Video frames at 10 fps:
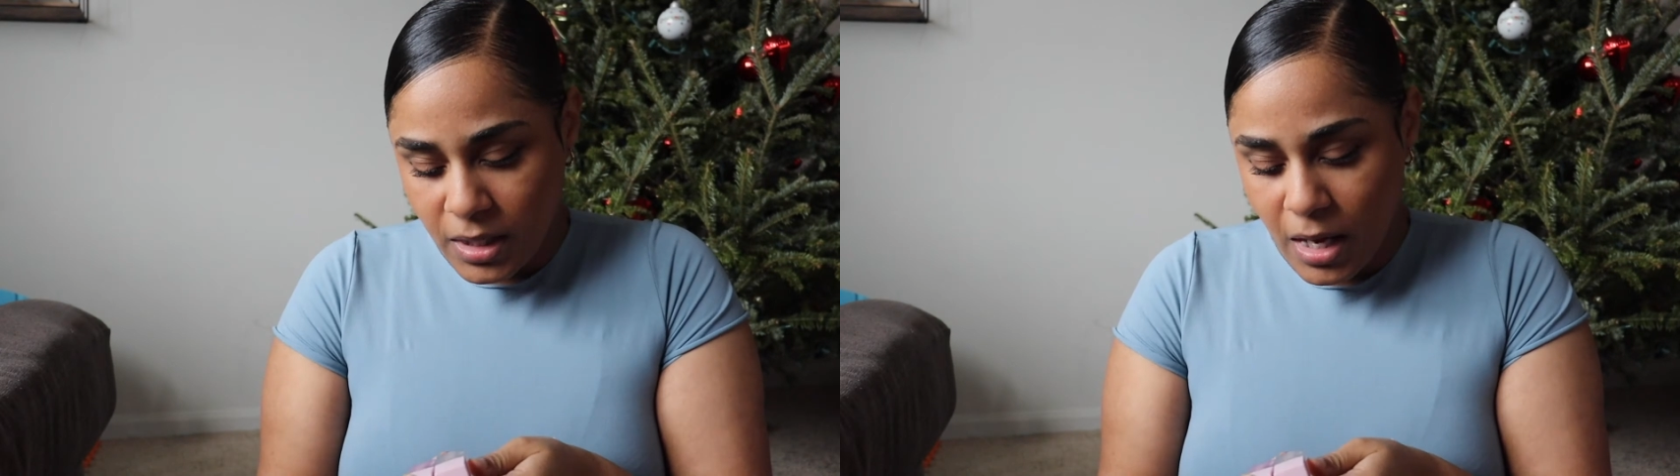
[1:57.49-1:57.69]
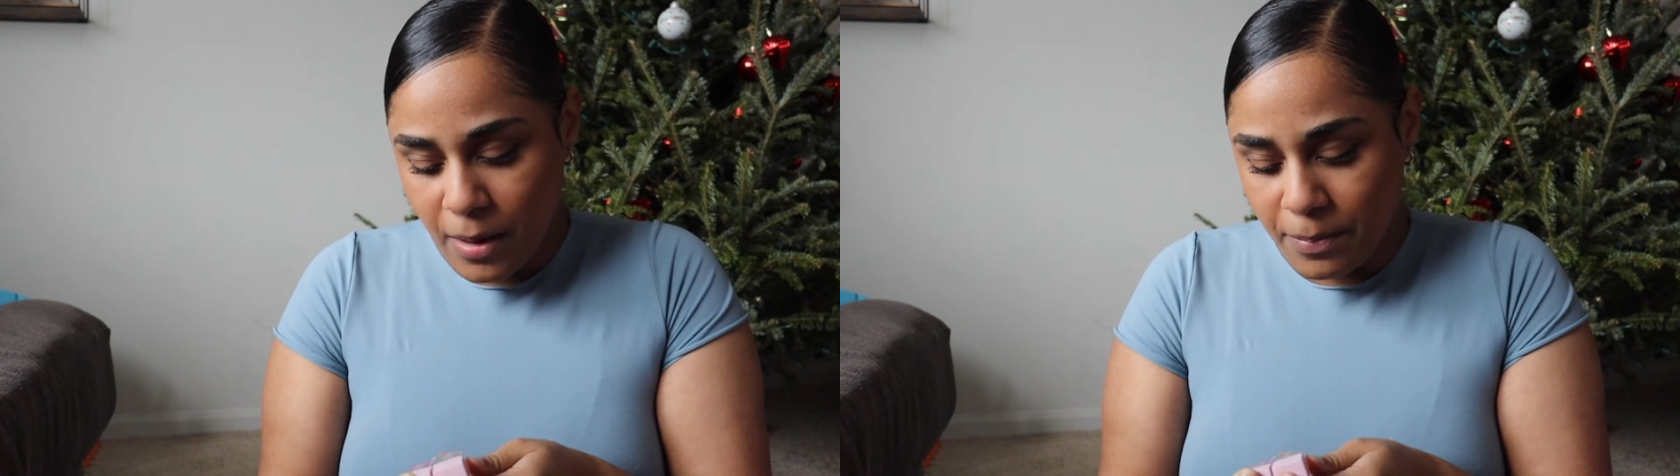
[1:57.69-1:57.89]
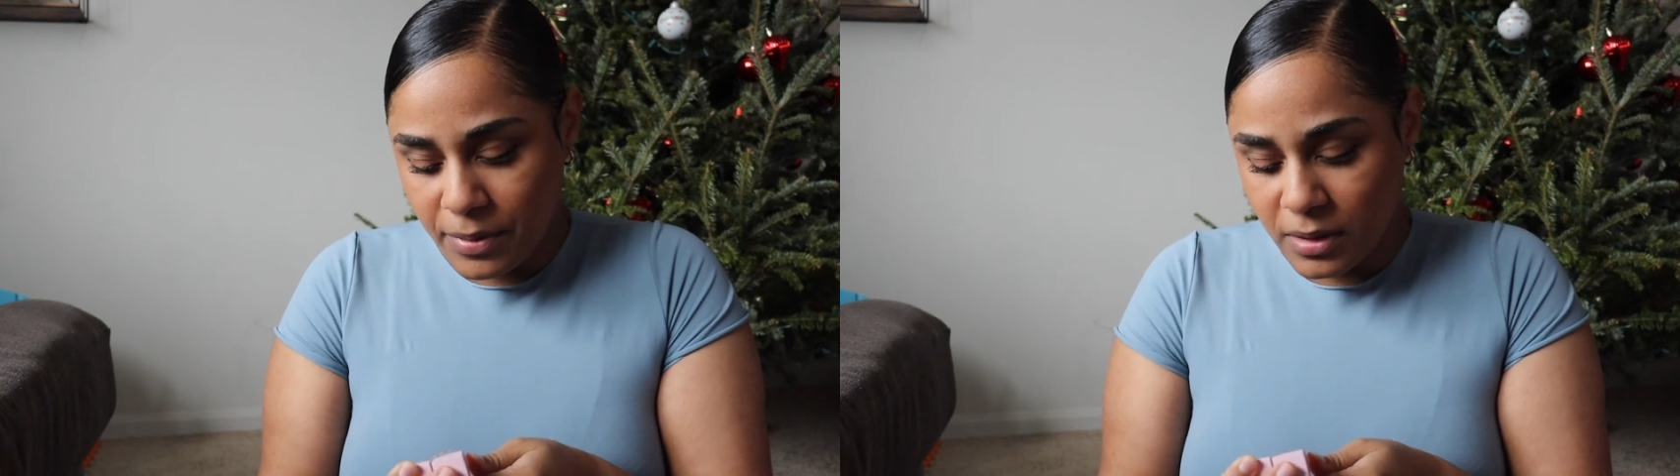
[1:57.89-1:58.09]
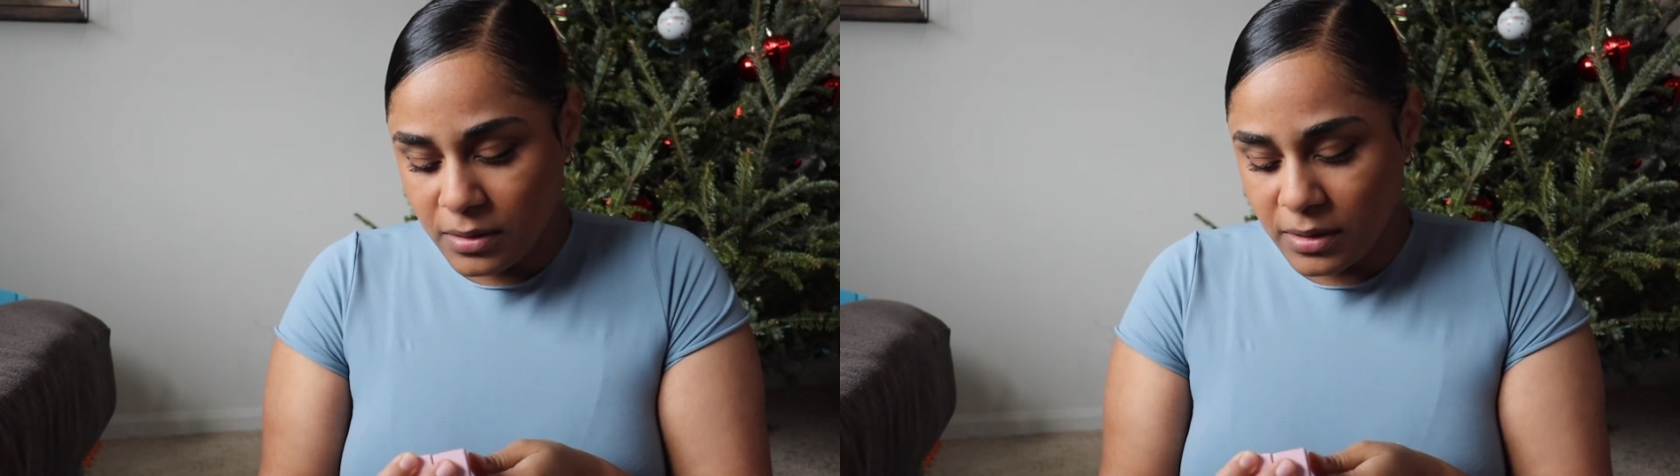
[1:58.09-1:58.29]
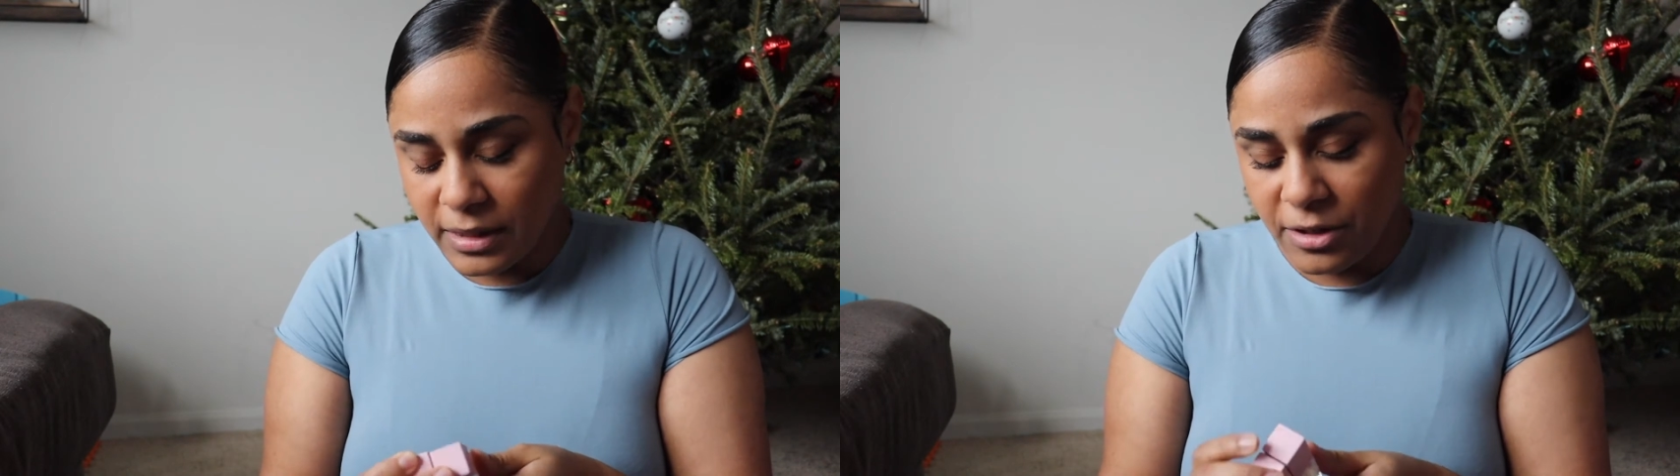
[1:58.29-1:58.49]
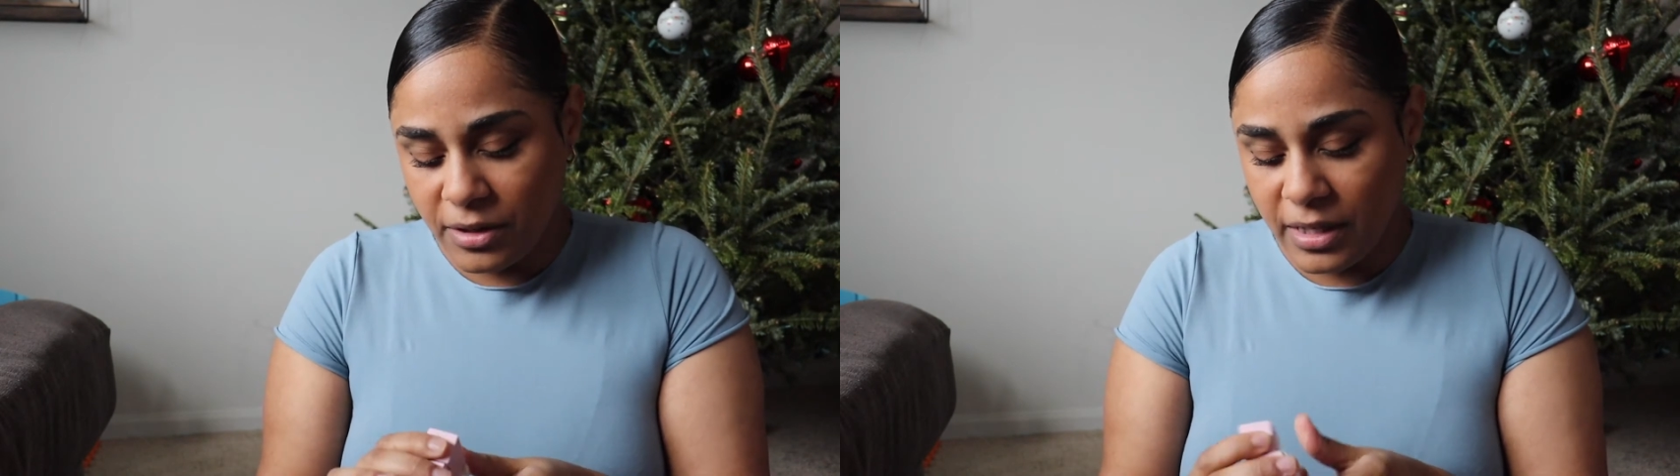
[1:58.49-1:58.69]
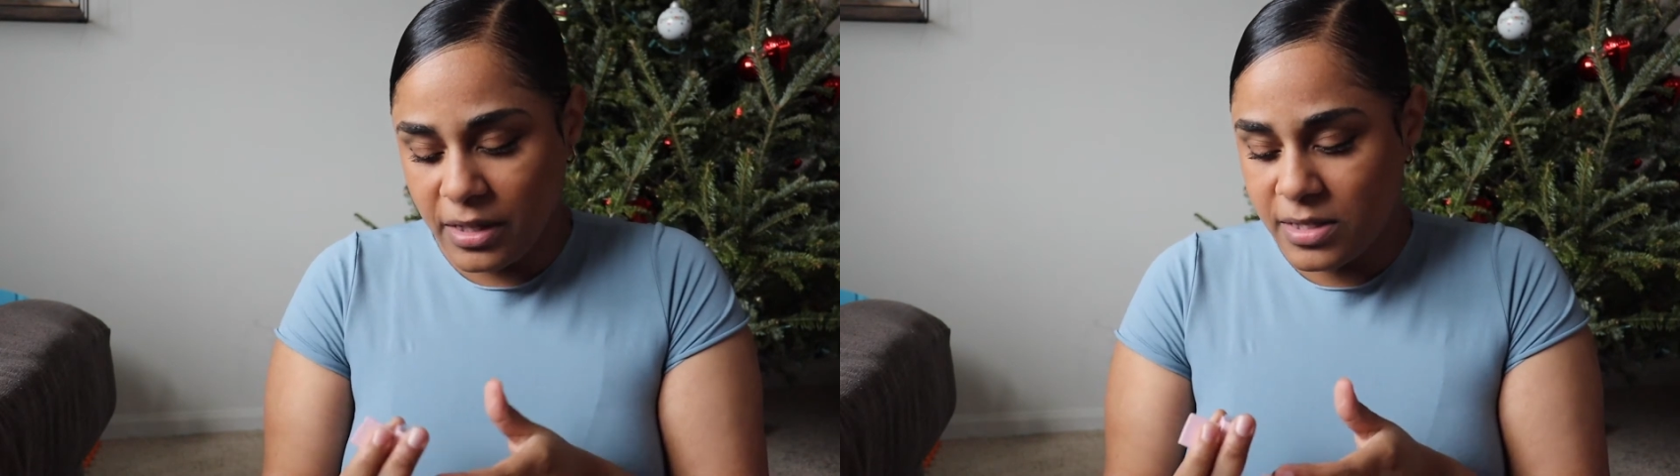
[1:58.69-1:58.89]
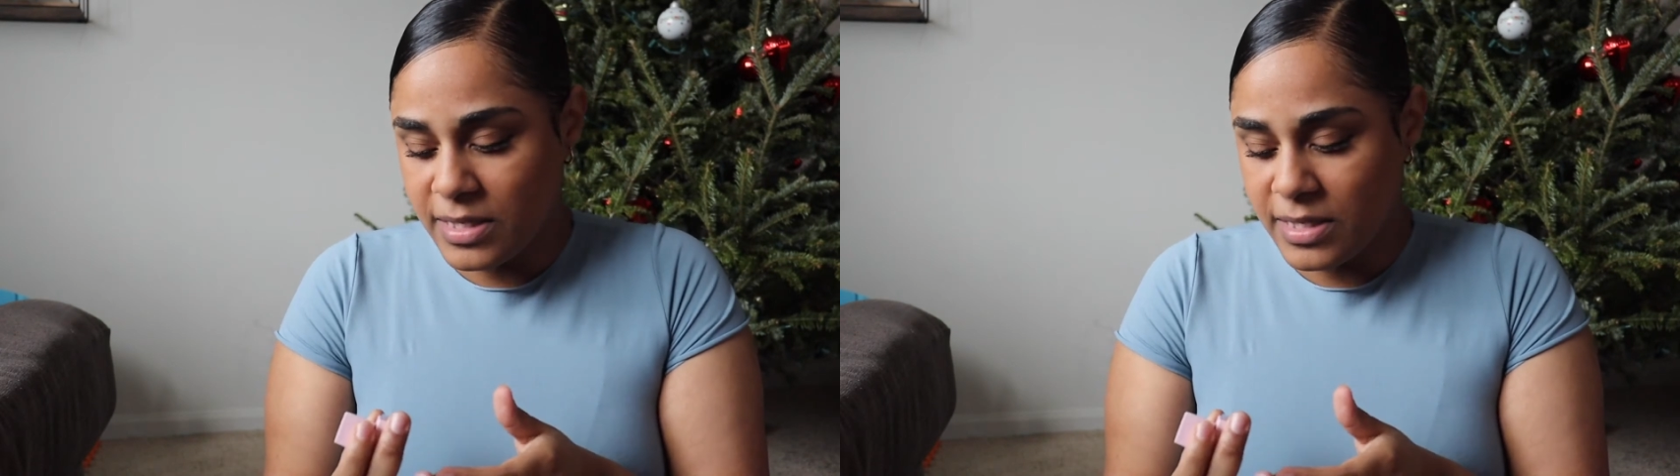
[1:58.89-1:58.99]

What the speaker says: Yep. Literally the